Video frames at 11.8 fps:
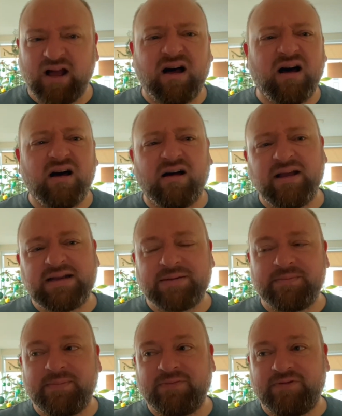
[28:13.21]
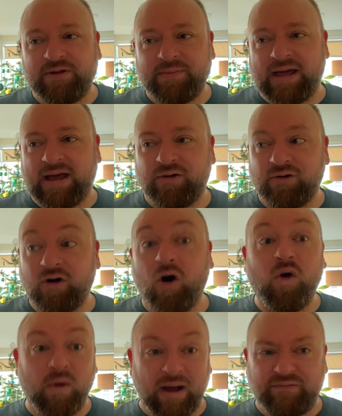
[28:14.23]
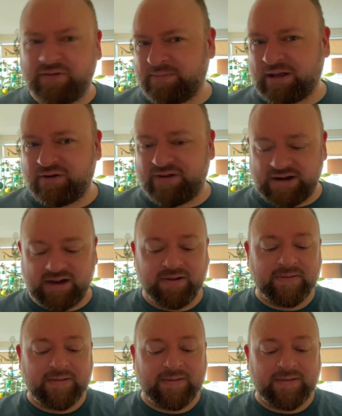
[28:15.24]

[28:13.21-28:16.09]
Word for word: oh, I didn't film that, or oh, I filmed that already.